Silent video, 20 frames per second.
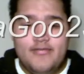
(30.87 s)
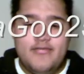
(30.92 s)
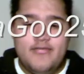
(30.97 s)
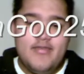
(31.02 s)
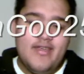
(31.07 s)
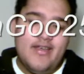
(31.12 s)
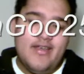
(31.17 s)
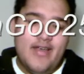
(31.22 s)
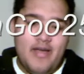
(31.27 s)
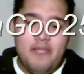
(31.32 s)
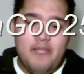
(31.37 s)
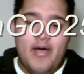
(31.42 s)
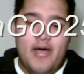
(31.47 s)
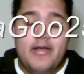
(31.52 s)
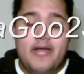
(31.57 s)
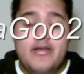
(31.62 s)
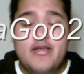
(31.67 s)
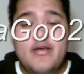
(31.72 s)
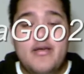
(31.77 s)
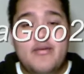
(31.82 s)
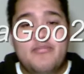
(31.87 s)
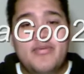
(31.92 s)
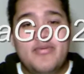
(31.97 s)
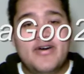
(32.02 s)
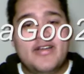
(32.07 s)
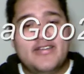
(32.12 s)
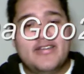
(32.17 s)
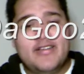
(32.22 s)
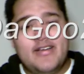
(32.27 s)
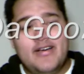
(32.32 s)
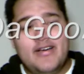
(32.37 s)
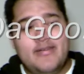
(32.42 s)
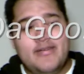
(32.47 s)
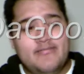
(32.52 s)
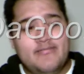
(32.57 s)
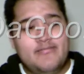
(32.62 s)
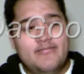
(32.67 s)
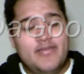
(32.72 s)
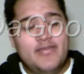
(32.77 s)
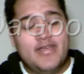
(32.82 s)
Yeah, I might, but
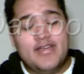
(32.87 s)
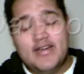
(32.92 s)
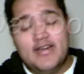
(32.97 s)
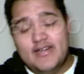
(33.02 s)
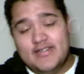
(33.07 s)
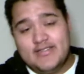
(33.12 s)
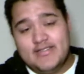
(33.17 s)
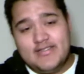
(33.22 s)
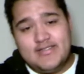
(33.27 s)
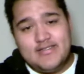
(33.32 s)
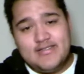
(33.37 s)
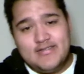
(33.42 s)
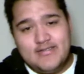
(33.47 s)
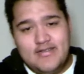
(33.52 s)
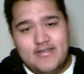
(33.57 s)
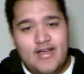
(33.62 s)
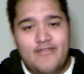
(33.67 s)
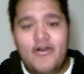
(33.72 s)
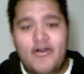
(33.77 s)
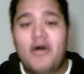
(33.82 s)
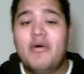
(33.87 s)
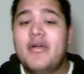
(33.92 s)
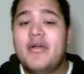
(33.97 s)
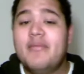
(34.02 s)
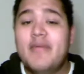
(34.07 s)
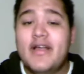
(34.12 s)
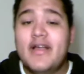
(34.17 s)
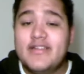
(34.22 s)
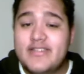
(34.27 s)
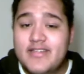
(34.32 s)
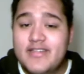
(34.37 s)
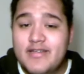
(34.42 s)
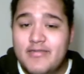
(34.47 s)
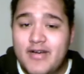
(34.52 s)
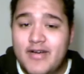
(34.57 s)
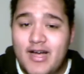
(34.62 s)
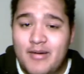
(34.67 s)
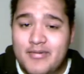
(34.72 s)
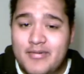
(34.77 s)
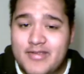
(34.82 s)
because I've already mentioned him a
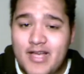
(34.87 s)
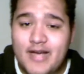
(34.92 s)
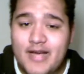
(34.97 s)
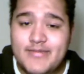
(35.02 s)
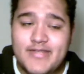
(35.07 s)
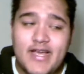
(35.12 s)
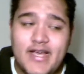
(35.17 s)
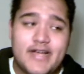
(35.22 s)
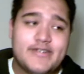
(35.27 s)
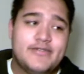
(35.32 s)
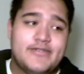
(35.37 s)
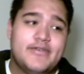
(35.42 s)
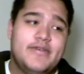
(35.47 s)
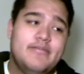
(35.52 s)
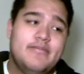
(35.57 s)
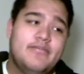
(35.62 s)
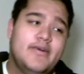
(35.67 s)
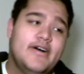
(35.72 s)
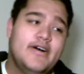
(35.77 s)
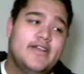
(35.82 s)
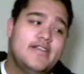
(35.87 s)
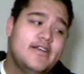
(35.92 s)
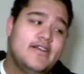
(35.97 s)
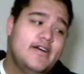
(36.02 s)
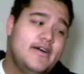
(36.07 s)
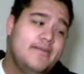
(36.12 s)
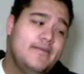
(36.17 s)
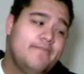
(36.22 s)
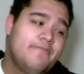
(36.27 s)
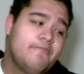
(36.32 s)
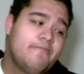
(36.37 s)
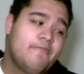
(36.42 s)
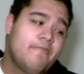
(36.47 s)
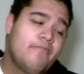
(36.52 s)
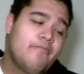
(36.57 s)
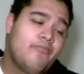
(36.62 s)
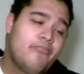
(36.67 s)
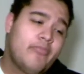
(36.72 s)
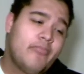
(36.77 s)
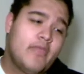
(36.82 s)
couple times actually. But
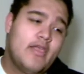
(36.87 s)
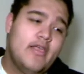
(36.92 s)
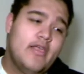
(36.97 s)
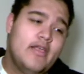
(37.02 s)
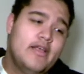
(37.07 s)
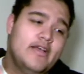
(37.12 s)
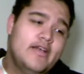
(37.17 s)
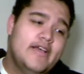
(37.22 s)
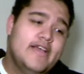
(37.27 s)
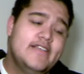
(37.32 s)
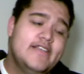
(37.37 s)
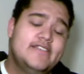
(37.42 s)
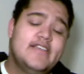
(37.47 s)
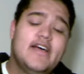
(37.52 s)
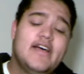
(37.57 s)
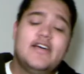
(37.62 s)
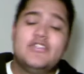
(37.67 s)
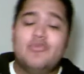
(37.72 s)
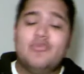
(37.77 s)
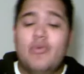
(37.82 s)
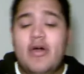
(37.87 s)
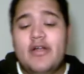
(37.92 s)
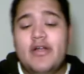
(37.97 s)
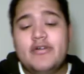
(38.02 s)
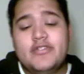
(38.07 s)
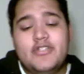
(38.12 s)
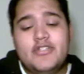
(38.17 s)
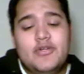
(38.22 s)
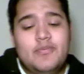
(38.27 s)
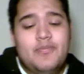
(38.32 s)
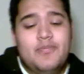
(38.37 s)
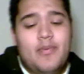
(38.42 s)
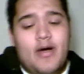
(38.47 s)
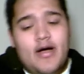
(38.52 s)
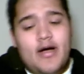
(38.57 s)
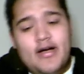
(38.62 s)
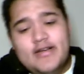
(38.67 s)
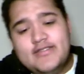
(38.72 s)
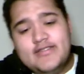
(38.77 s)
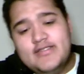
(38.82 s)
he says, why don't you
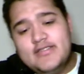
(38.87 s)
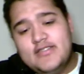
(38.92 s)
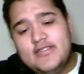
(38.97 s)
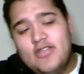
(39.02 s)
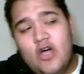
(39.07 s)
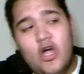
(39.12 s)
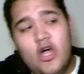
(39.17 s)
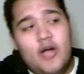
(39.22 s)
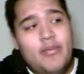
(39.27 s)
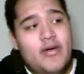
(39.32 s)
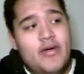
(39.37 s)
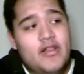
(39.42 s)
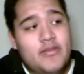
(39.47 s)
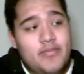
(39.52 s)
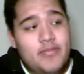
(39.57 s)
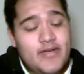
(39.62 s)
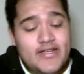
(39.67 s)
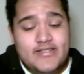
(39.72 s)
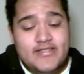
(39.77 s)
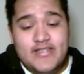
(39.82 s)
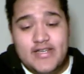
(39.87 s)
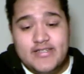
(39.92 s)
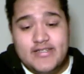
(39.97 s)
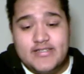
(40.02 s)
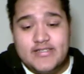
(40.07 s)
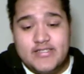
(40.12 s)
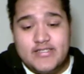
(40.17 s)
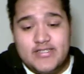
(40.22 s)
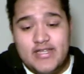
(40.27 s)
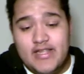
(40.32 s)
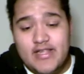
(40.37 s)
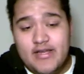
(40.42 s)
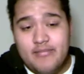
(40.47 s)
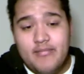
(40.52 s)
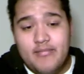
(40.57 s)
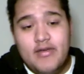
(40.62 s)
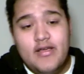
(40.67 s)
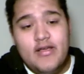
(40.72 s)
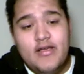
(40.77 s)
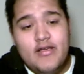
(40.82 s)
talk about the PlayStation Slim,
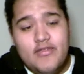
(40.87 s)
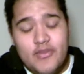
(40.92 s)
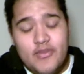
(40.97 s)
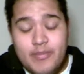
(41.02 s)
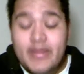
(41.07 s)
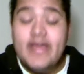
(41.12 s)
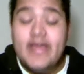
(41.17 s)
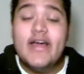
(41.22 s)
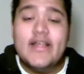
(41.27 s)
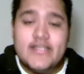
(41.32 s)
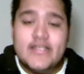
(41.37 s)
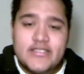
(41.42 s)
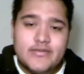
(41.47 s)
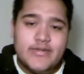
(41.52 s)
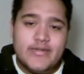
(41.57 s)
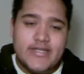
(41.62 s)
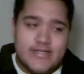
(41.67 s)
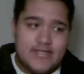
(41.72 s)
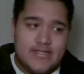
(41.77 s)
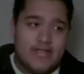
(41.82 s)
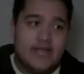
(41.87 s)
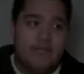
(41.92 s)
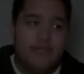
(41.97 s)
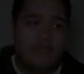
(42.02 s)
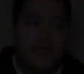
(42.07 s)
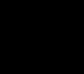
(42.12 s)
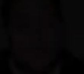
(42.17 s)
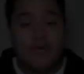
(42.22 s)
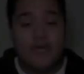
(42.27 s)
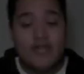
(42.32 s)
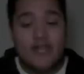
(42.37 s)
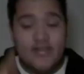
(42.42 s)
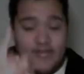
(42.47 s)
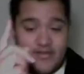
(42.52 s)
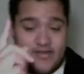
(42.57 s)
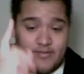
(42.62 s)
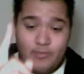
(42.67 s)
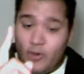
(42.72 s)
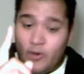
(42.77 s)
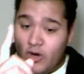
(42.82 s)
the PS3 Slim. This
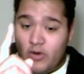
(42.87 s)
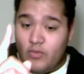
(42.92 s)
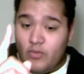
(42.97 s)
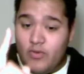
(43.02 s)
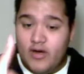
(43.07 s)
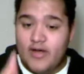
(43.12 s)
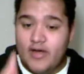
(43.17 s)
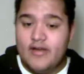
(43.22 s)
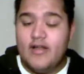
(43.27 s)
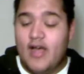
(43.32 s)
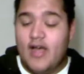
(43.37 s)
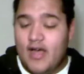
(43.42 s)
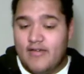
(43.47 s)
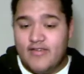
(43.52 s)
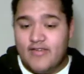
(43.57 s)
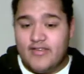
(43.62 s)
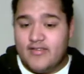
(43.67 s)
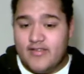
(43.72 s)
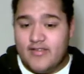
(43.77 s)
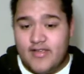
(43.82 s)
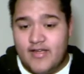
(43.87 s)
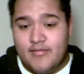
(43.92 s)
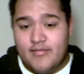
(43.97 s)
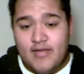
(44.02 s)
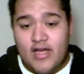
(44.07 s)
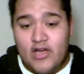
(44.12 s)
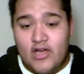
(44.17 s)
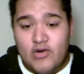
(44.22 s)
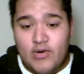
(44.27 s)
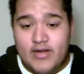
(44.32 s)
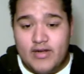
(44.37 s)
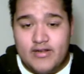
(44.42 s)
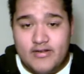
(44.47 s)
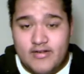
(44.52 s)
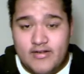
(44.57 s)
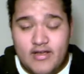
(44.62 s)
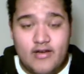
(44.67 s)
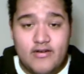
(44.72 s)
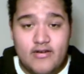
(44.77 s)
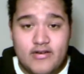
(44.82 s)
is part one. Obviously, I'm not Quentin
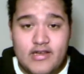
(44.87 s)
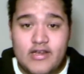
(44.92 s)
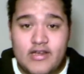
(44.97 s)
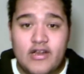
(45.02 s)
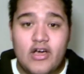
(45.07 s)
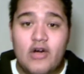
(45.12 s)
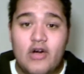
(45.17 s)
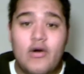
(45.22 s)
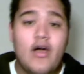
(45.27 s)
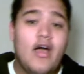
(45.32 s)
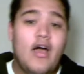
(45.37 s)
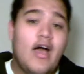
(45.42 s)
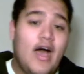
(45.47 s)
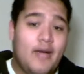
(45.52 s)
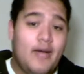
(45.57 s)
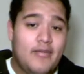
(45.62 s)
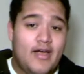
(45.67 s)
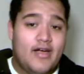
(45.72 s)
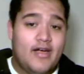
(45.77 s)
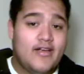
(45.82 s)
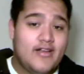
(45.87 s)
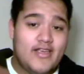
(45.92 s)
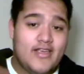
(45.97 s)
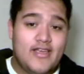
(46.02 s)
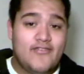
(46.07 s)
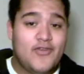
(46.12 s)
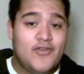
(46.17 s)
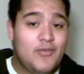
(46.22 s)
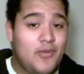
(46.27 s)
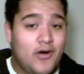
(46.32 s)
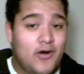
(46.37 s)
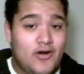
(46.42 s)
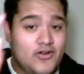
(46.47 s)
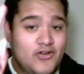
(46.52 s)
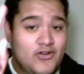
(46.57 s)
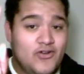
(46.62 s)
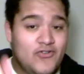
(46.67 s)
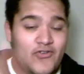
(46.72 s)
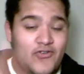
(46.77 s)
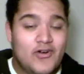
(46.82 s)
Tarantino. I'm not going to give you part
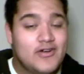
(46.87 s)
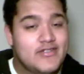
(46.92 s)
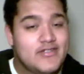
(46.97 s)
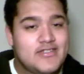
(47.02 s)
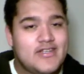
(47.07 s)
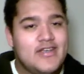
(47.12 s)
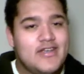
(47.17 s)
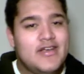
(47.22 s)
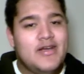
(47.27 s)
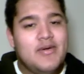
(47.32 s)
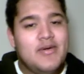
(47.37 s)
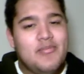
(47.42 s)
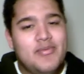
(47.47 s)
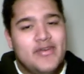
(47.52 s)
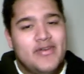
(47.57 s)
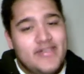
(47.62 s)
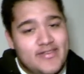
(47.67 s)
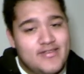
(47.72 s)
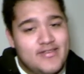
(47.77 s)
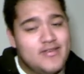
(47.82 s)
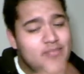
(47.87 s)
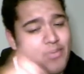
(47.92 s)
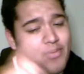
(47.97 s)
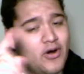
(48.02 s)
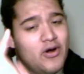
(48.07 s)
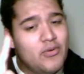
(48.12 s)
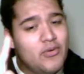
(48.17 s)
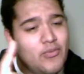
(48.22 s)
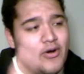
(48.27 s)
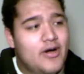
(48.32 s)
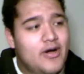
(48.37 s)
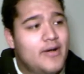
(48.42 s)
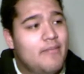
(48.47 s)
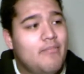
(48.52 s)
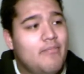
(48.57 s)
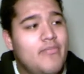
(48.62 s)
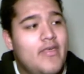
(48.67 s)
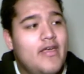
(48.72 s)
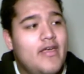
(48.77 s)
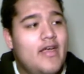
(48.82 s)
two first, but this is part one.
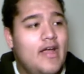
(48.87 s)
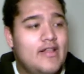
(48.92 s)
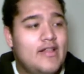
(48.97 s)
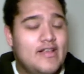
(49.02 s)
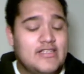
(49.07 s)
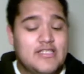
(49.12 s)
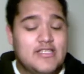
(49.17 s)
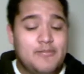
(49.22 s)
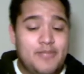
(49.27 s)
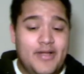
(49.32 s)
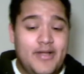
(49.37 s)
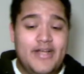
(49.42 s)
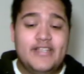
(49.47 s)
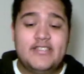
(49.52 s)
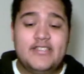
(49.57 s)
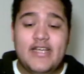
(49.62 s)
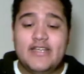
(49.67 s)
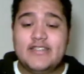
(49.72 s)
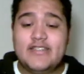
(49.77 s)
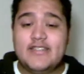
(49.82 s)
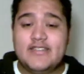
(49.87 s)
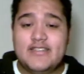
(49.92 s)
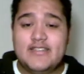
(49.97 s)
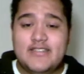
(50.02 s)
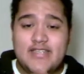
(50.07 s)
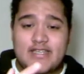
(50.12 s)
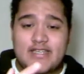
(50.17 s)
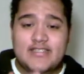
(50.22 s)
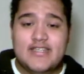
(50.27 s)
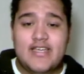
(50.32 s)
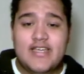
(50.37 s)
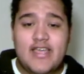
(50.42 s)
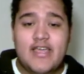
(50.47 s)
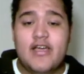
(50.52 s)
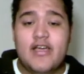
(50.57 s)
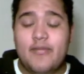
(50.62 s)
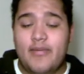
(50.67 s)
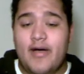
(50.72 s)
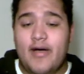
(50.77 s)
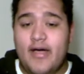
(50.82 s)
And that's the PlayStation
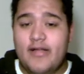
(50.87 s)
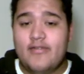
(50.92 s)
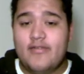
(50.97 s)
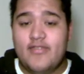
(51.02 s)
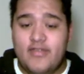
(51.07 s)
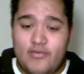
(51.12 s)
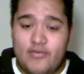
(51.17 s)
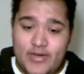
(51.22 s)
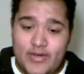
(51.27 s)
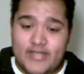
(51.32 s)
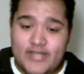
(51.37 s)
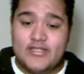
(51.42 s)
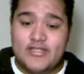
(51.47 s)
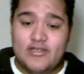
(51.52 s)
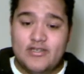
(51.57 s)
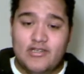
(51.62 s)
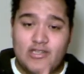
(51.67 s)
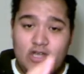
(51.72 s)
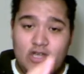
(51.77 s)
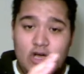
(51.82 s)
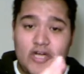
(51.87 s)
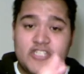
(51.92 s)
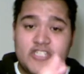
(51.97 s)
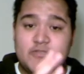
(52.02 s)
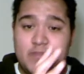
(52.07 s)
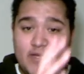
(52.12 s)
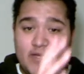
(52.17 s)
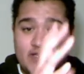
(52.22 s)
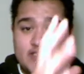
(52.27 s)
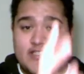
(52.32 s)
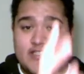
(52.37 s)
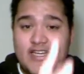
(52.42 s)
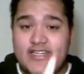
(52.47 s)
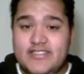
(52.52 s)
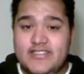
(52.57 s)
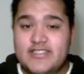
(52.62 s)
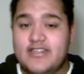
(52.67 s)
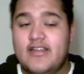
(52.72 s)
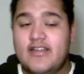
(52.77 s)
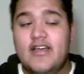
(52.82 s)
60GB, the original launch
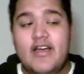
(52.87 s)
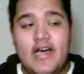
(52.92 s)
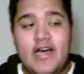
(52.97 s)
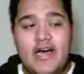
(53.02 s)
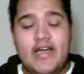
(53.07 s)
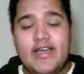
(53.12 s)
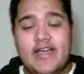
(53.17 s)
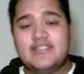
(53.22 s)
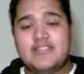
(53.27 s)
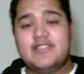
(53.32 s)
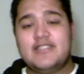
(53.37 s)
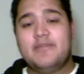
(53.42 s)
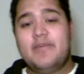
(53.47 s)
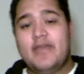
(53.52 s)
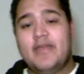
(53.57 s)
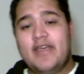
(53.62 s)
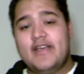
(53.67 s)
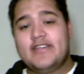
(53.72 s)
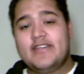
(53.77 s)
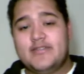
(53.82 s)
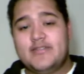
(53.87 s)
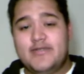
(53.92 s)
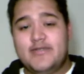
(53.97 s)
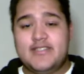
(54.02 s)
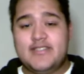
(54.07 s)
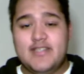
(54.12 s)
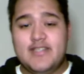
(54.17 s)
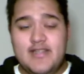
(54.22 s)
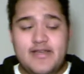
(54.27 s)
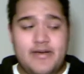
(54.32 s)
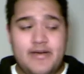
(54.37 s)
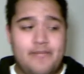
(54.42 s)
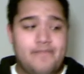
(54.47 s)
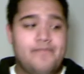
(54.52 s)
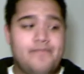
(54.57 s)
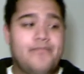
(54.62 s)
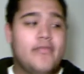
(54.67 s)
PlayStation, against the PS3 Slim.